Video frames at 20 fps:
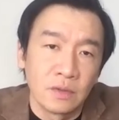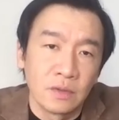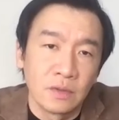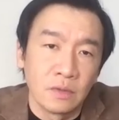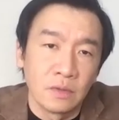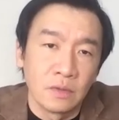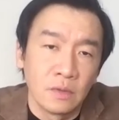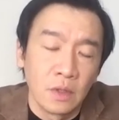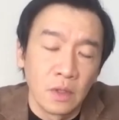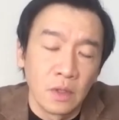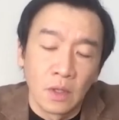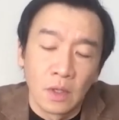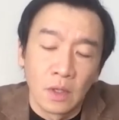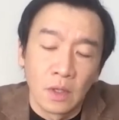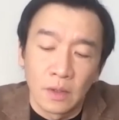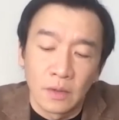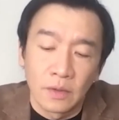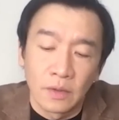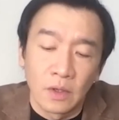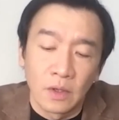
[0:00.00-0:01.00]
to
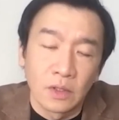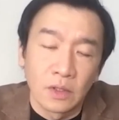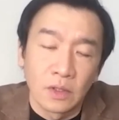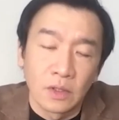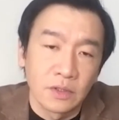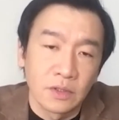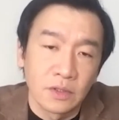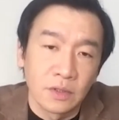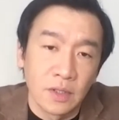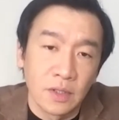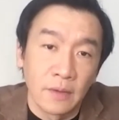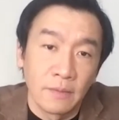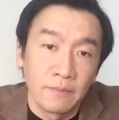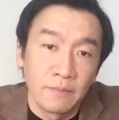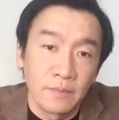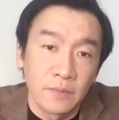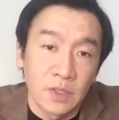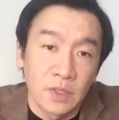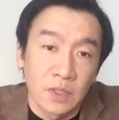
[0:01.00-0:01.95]
the audience today.